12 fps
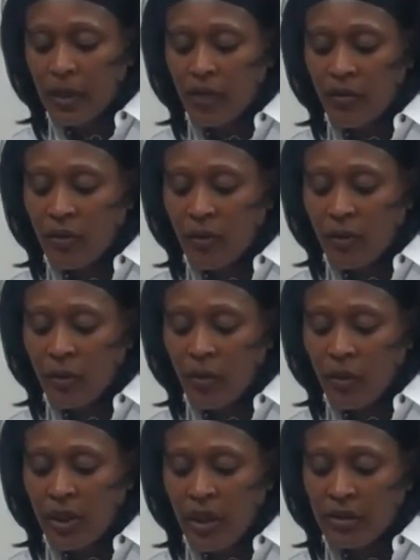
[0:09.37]
Even
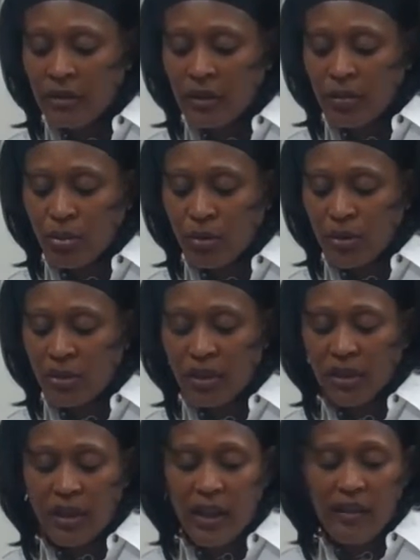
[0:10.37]
when we had the 10-point
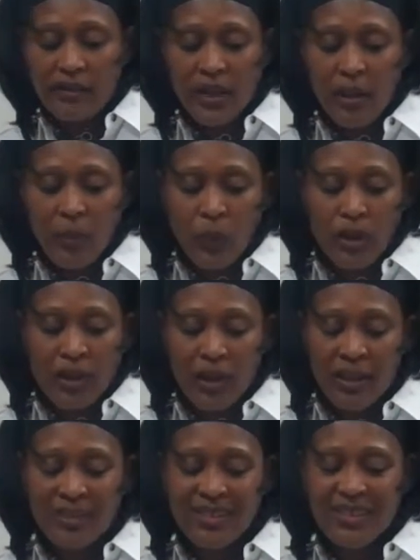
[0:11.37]
lead at halftime and went
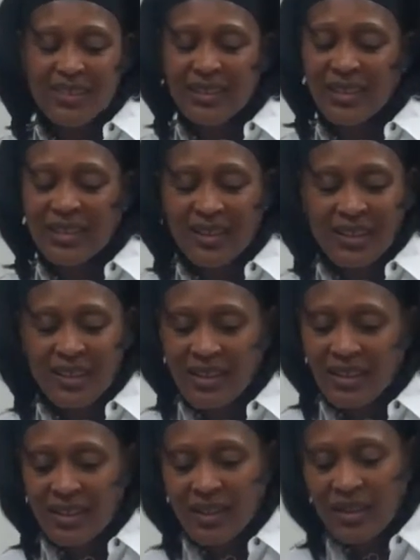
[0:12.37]
in, just
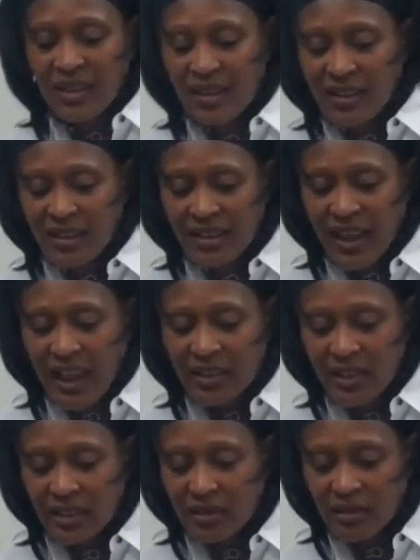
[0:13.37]

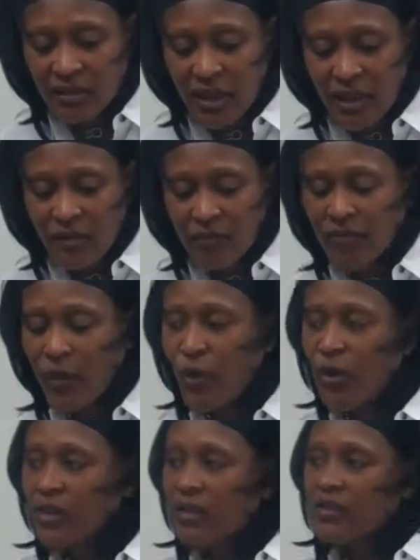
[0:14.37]
lackluster, not
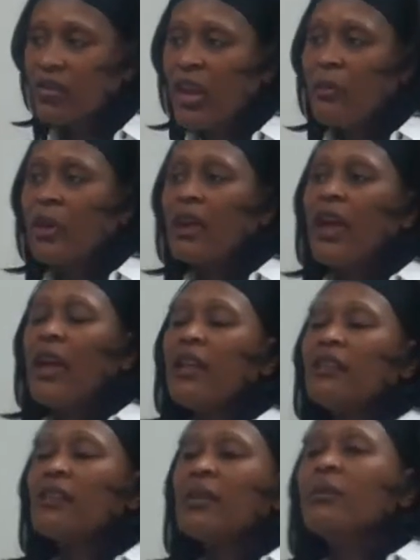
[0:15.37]
focused. Jamie
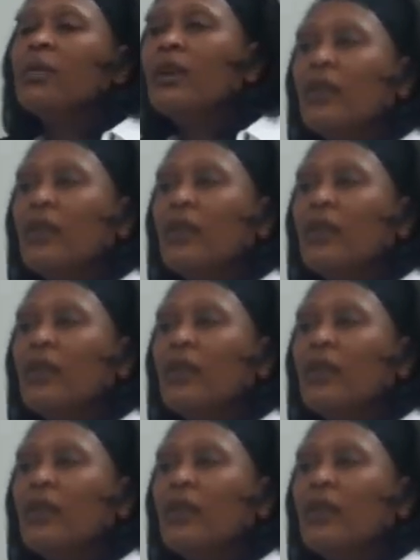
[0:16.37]
had some